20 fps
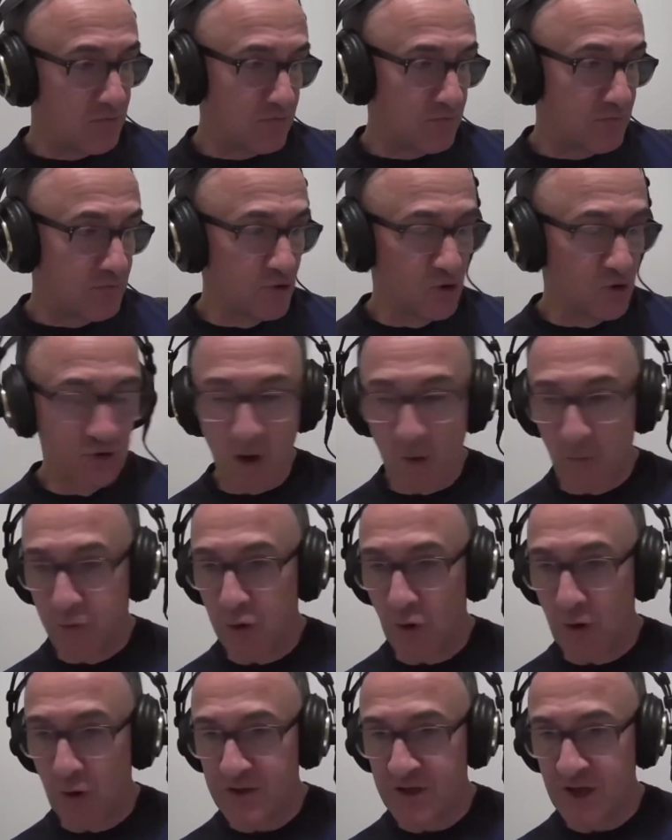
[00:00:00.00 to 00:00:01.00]
drop
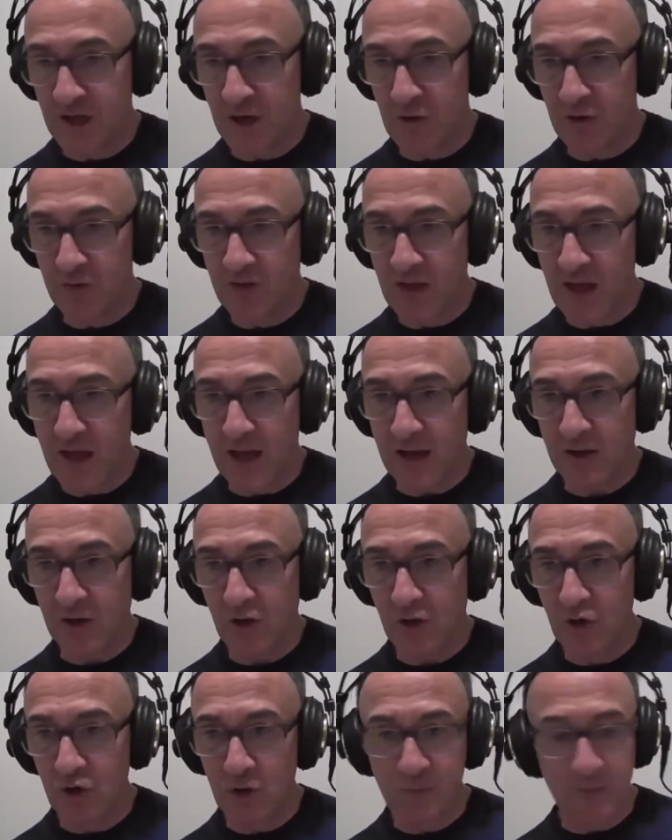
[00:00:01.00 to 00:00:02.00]
points here and there
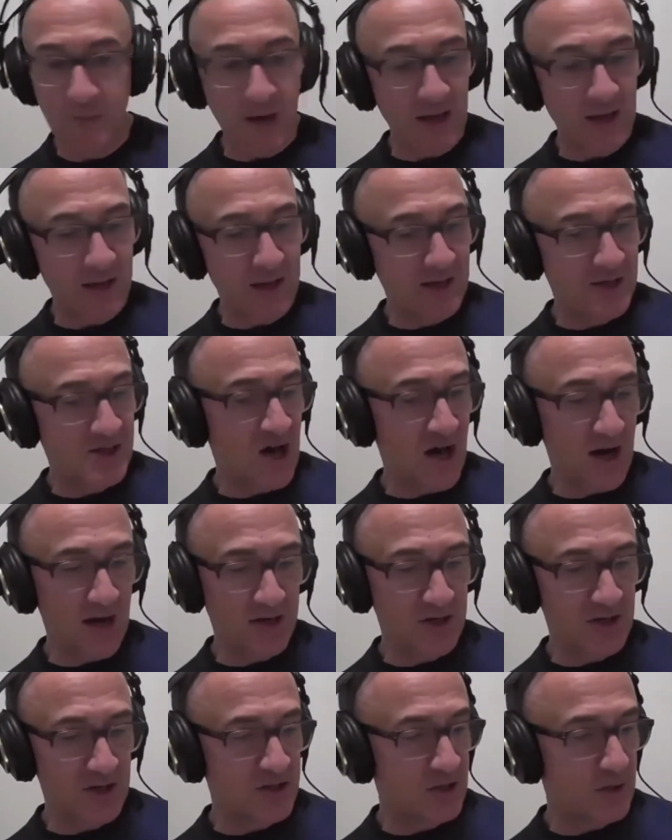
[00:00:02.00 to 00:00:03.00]
could make it
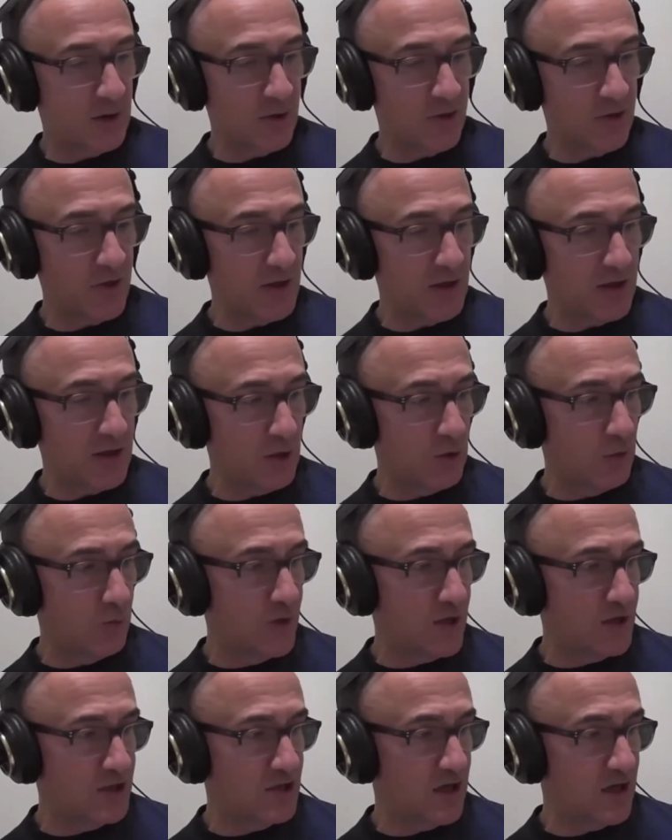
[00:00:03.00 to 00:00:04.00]
tighter. So I think it will be
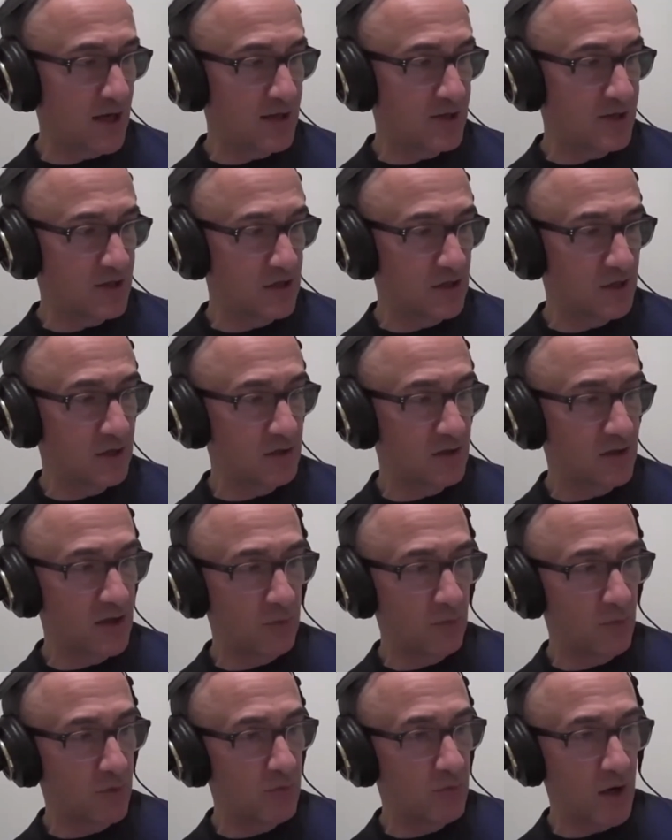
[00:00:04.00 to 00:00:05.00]
tighter than
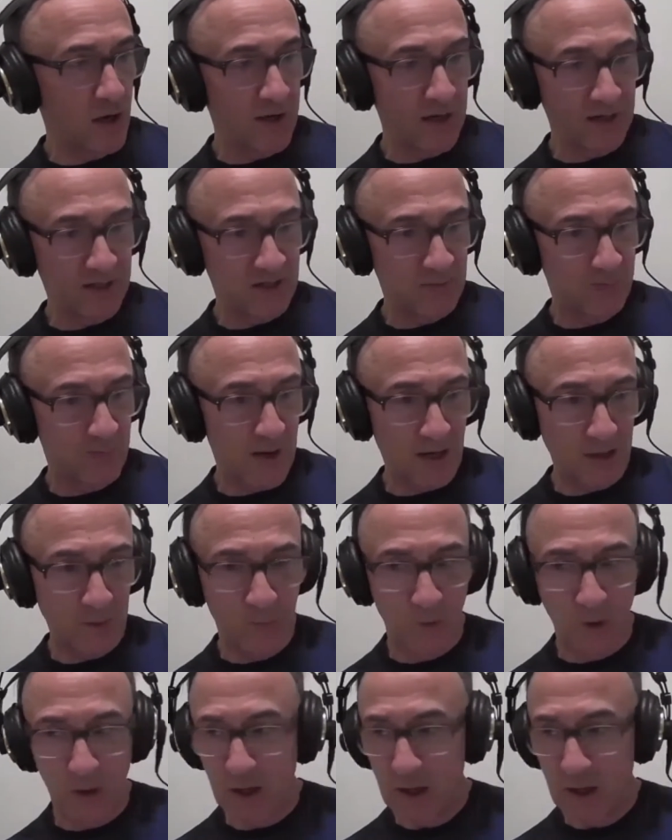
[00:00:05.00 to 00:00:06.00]
we might expect.
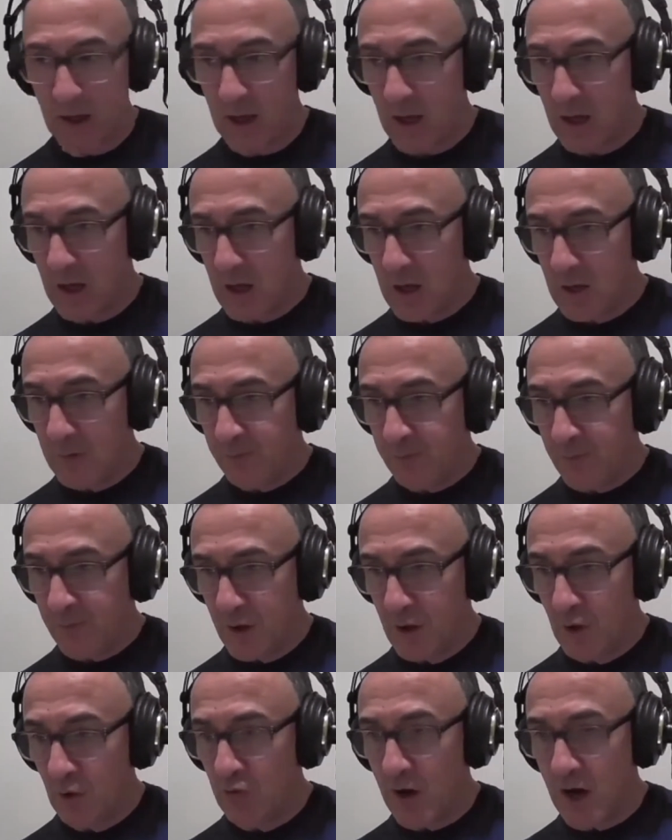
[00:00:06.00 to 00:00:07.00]
But
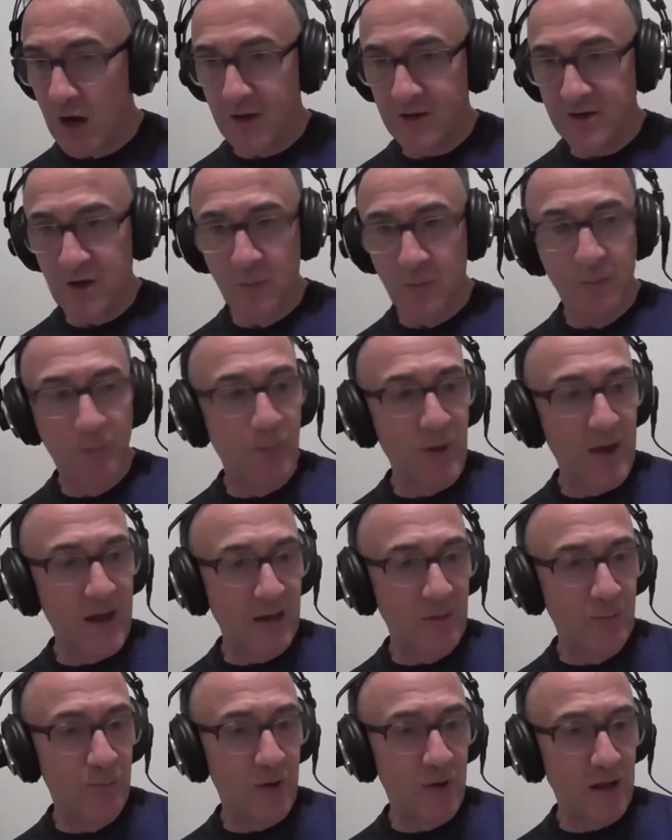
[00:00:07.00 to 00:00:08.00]
you're right. It's a
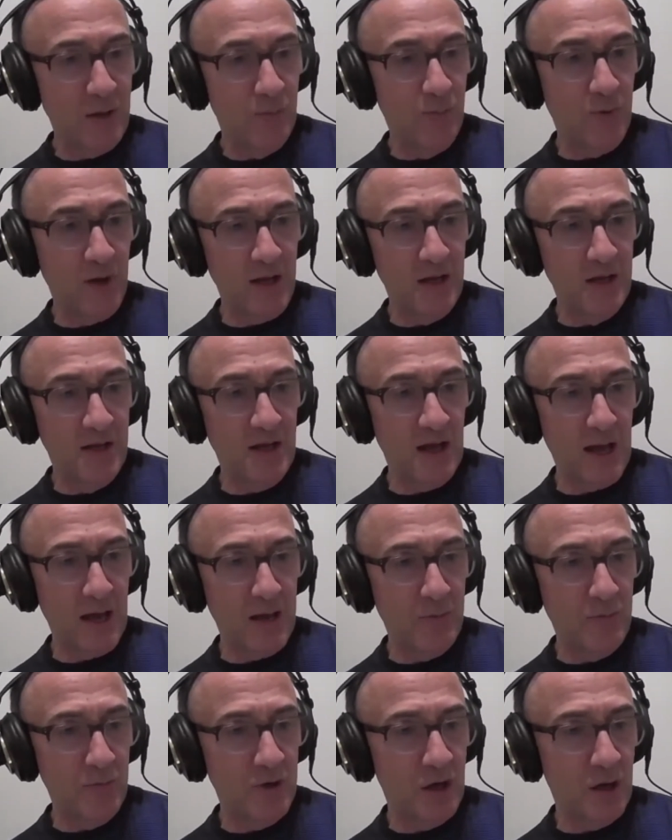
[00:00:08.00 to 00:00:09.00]
big
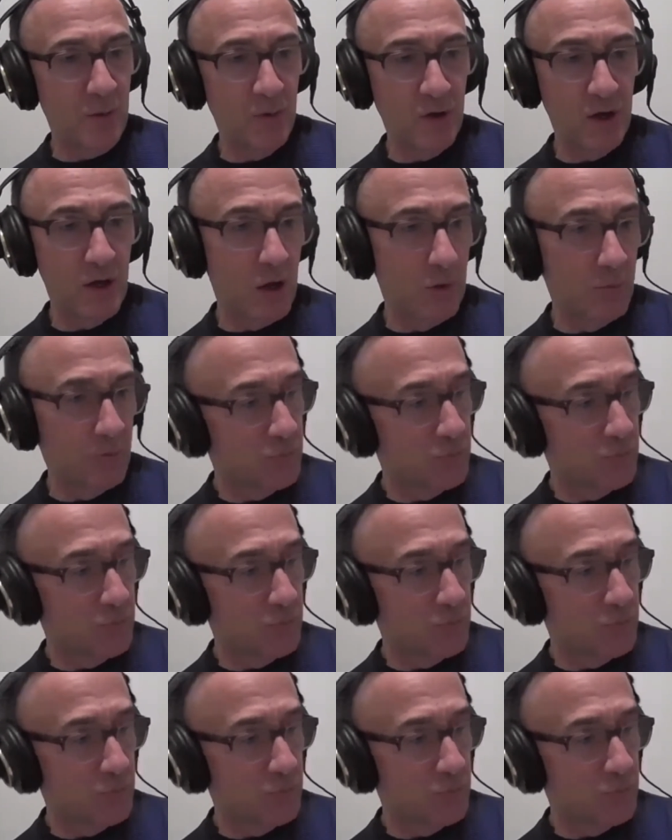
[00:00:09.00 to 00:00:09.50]
game coming up